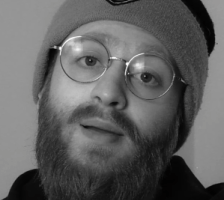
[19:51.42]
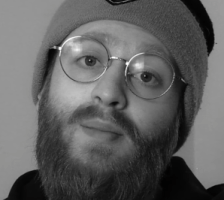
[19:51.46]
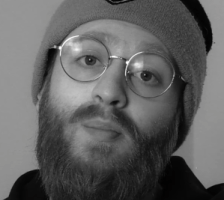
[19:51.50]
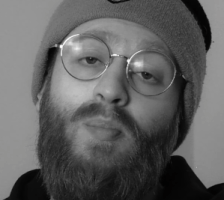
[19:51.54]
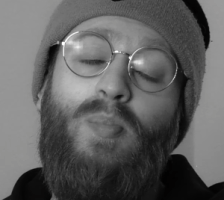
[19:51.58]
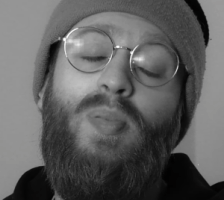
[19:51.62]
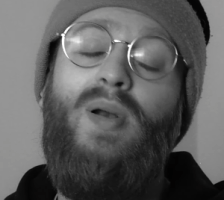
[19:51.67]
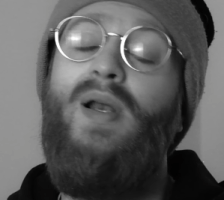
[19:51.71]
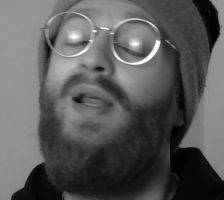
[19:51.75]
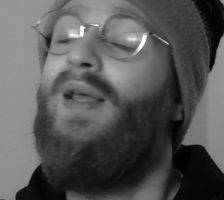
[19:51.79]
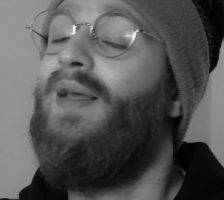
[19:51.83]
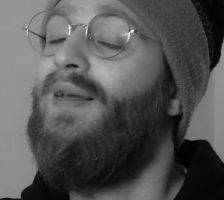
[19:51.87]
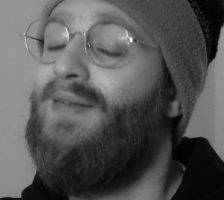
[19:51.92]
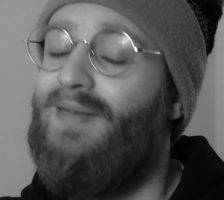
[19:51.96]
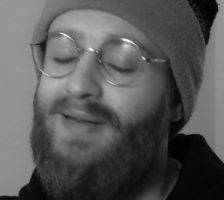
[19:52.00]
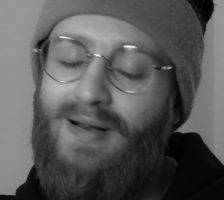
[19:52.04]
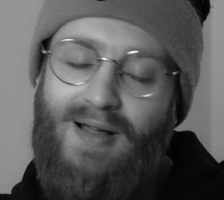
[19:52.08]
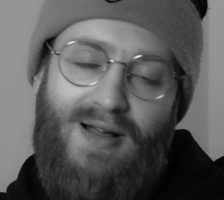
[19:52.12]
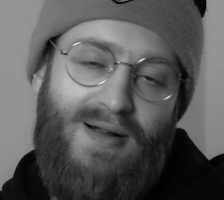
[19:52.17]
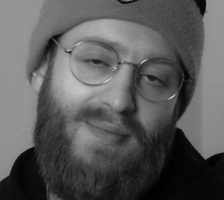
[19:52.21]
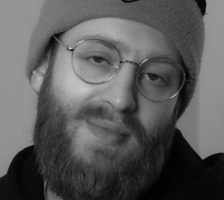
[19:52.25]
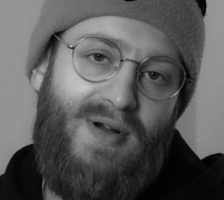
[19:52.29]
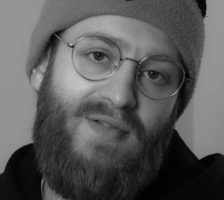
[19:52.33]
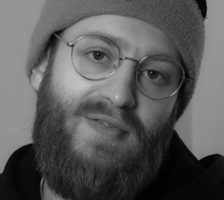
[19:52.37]
Please
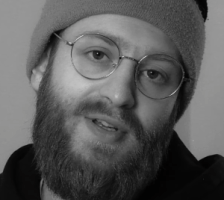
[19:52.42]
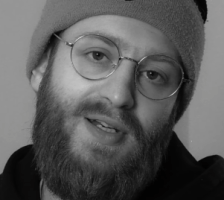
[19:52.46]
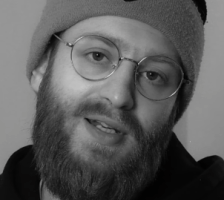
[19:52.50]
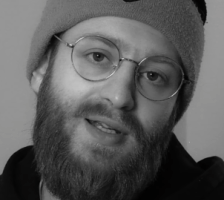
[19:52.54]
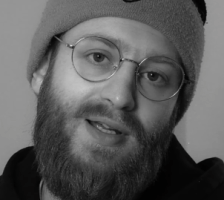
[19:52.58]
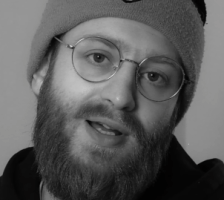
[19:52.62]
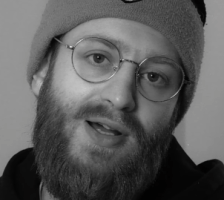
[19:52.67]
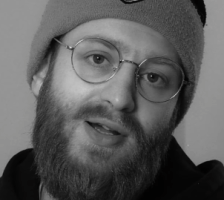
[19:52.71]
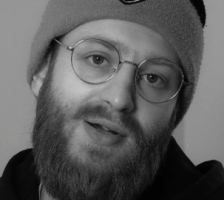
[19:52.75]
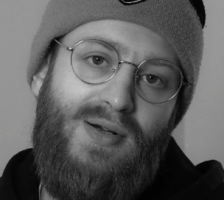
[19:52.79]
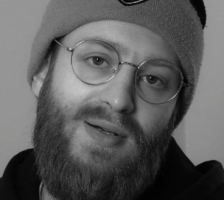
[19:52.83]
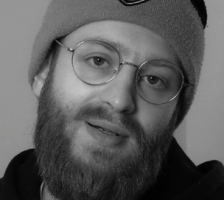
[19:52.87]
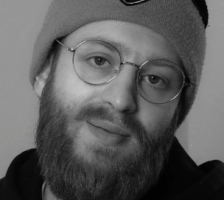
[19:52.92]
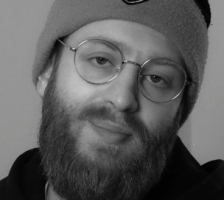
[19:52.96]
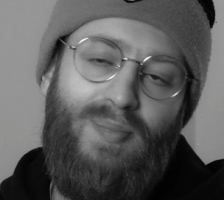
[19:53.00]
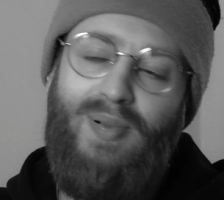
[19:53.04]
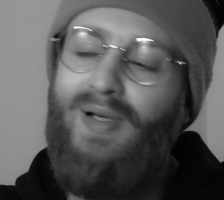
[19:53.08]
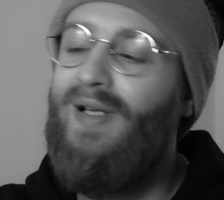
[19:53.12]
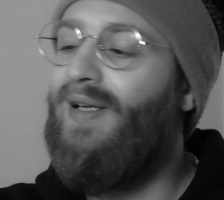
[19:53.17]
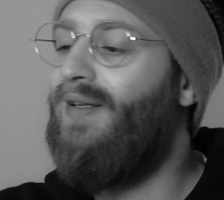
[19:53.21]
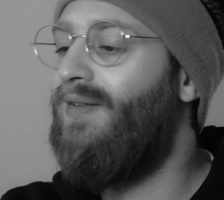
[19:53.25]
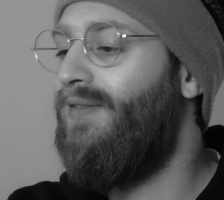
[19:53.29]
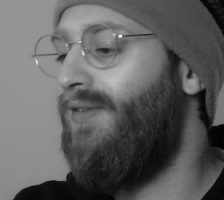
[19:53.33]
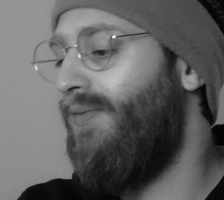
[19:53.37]
like my video,
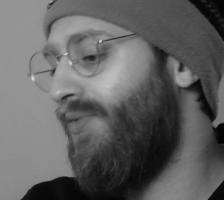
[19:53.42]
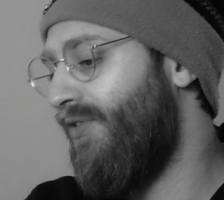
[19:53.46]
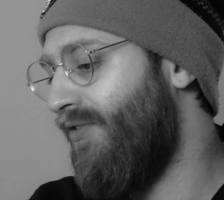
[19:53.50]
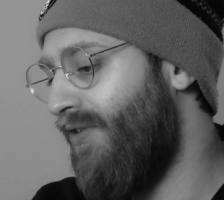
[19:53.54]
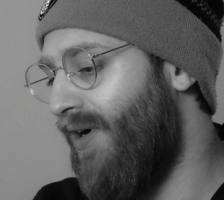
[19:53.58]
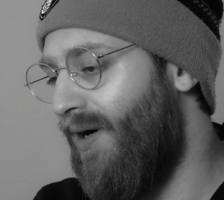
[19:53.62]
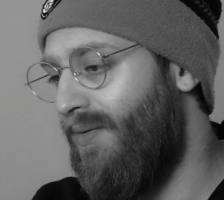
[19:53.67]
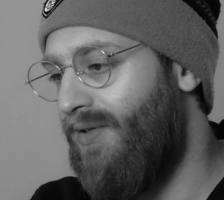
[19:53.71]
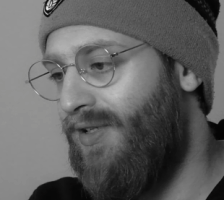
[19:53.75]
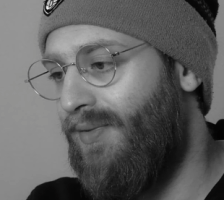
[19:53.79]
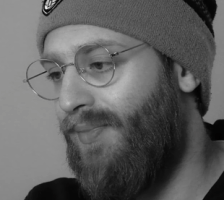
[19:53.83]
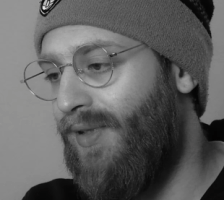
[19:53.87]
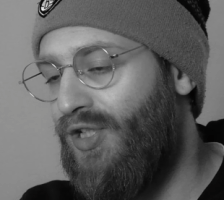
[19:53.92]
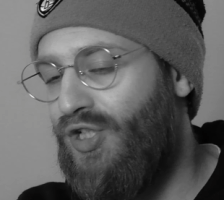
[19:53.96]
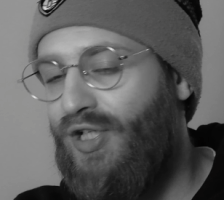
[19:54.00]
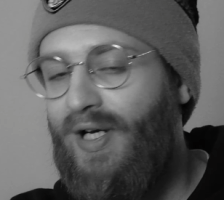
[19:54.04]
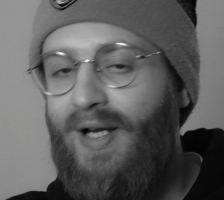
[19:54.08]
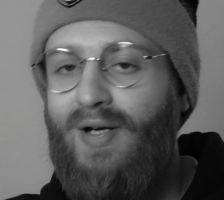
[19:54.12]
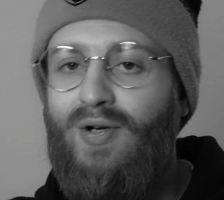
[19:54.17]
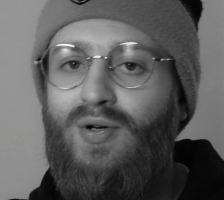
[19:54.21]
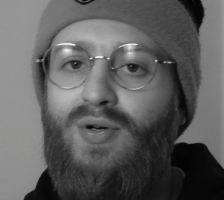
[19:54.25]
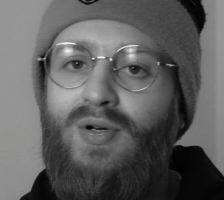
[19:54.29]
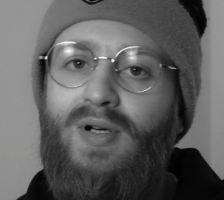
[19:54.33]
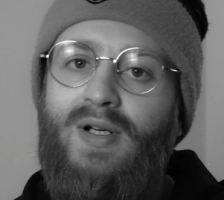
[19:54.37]
please subscribe to my
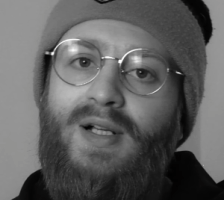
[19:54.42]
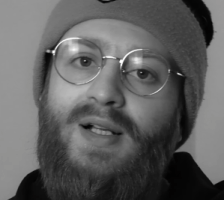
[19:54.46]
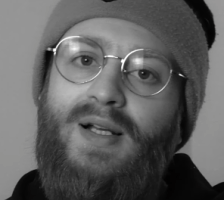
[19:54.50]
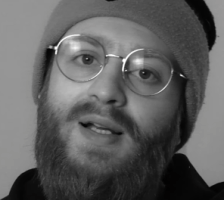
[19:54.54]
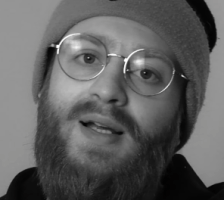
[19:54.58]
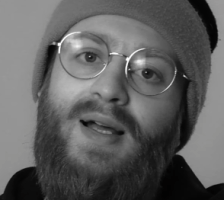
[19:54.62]
channel.